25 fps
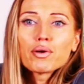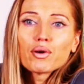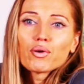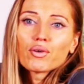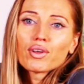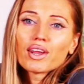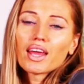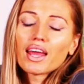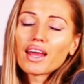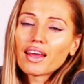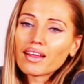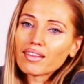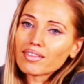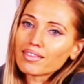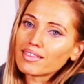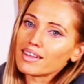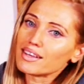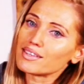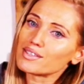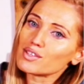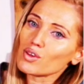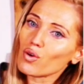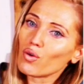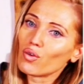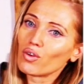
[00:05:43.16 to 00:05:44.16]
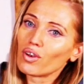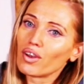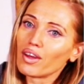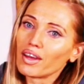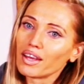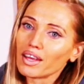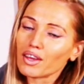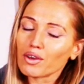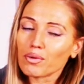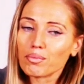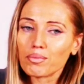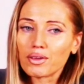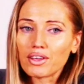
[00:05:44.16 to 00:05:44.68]
building this
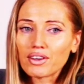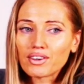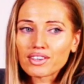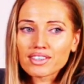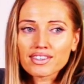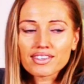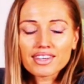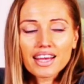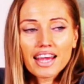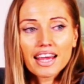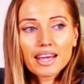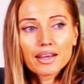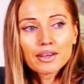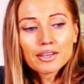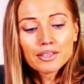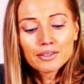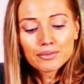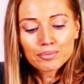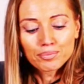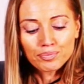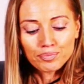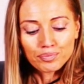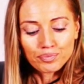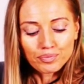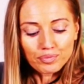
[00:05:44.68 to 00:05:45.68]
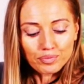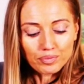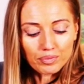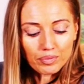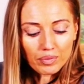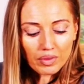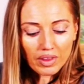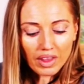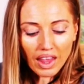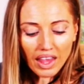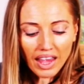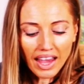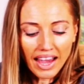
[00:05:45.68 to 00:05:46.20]
online community.
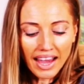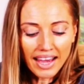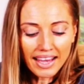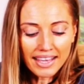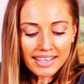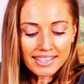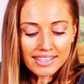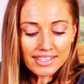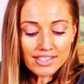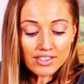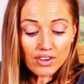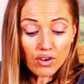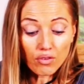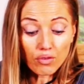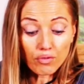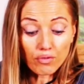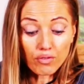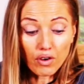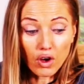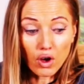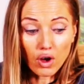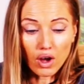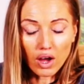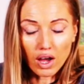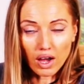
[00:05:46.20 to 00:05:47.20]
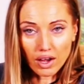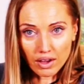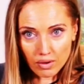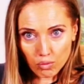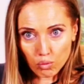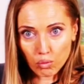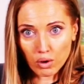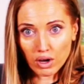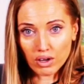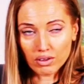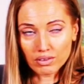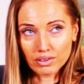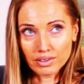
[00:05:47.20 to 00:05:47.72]
And for, uh,
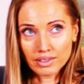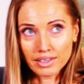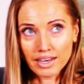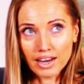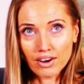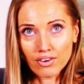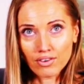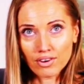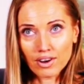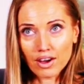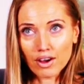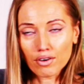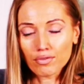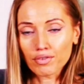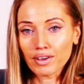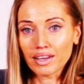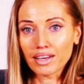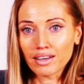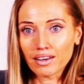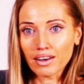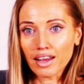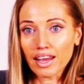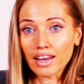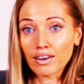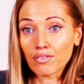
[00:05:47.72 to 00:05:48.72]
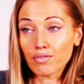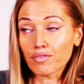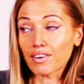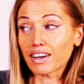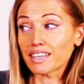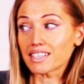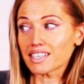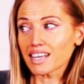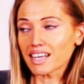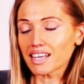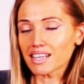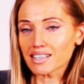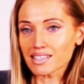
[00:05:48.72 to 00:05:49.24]
well, near enough, in, in
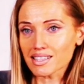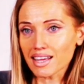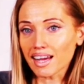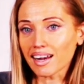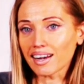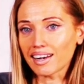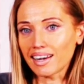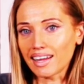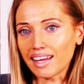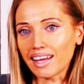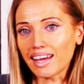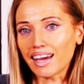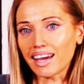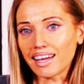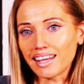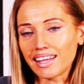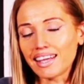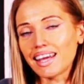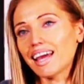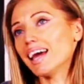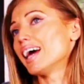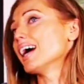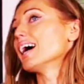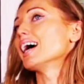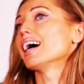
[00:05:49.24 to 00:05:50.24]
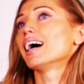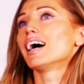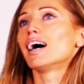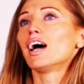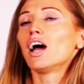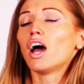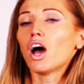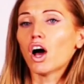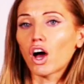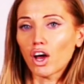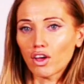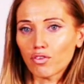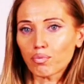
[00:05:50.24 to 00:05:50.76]
fact, exactly a year,
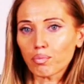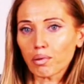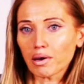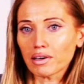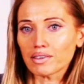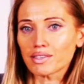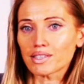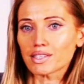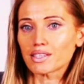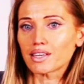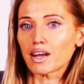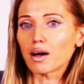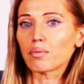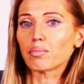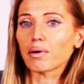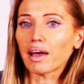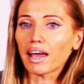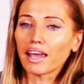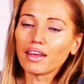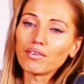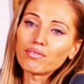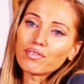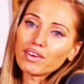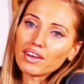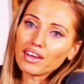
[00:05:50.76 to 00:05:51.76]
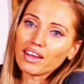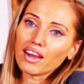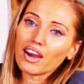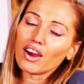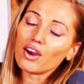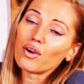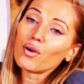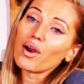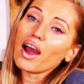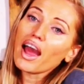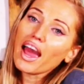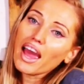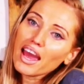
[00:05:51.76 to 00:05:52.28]
I've posted up a
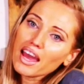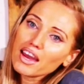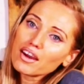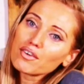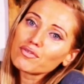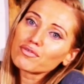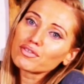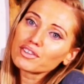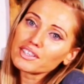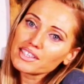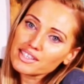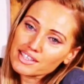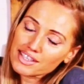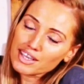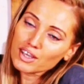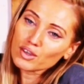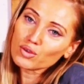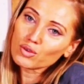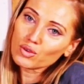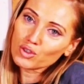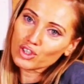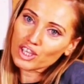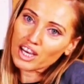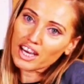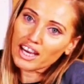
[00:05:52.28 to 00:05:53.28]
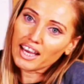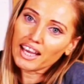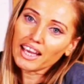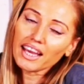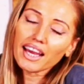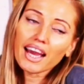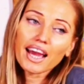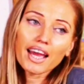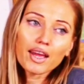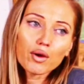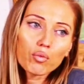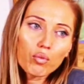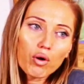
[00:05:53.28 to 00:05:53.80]
video every single
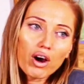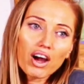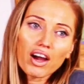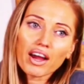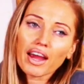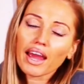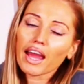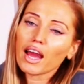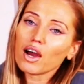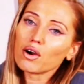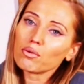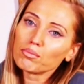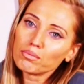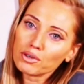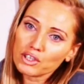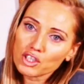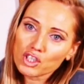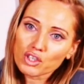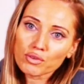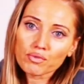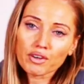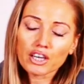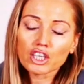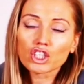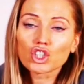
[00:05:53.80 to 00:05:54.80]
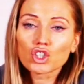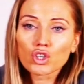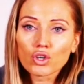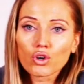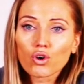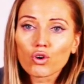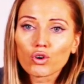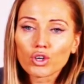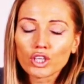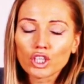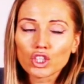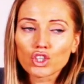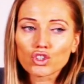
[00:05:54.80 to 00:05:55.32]
day, a workout, motivation
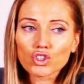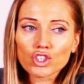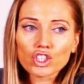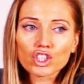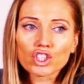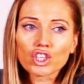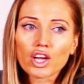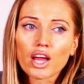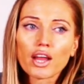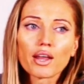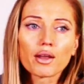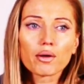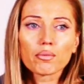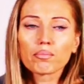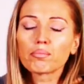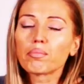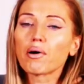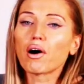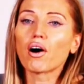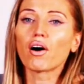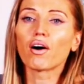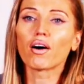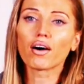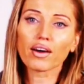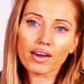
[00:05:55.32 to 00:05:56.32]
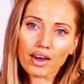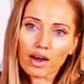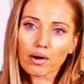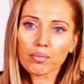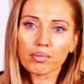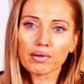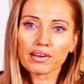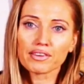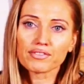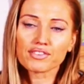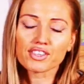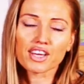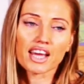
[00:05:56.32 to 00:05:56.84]
or nutrition, bar a
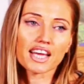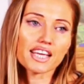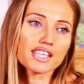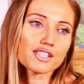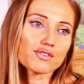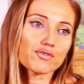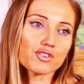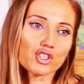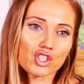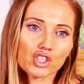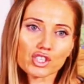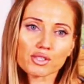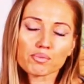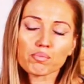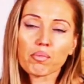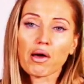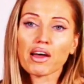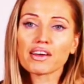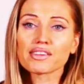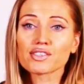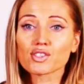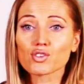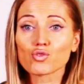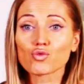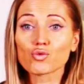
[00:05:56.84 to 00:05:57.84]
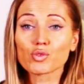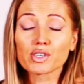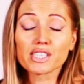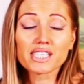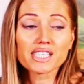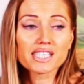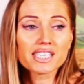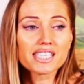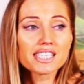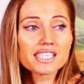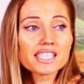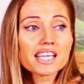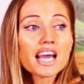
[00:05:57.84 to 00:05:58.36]
couple of days for just personal
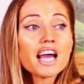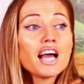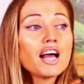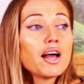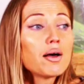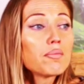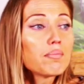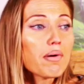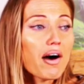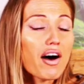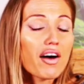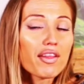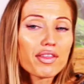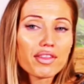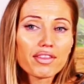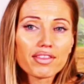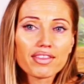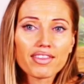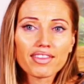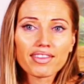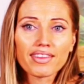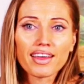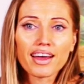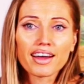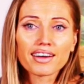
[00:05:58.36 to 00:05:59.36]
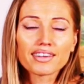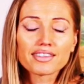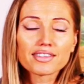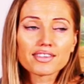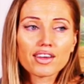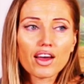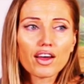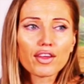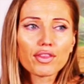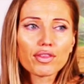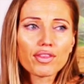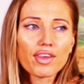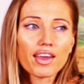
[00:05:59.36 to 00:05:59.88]
reasons. But other than that,
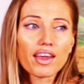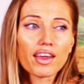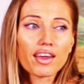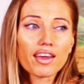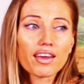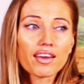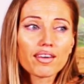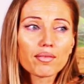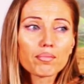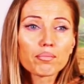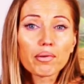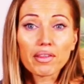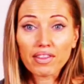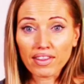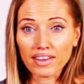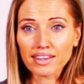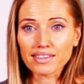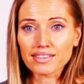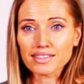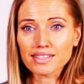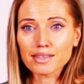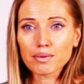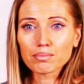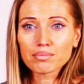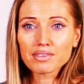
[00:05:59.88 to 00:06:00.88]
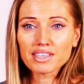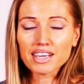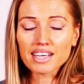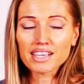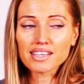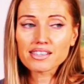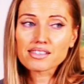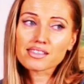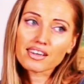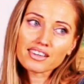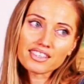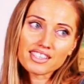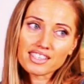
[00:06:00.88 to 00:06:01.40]
I think, but then some
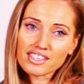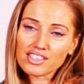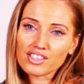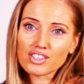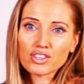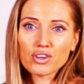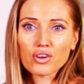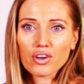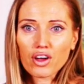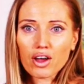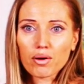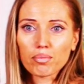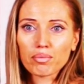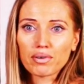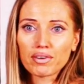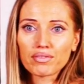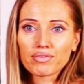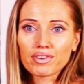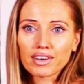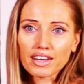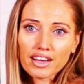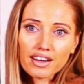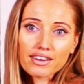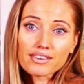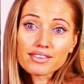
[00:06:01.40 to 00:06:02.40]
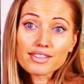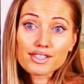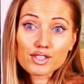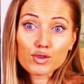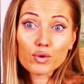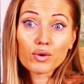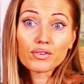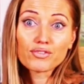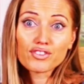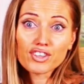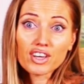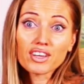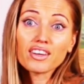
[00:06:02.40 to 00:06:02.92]
days I did do a couple of videos.
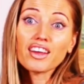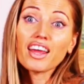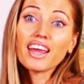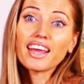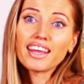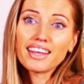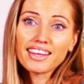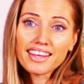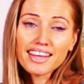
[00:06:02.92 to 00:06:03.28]
So I've done a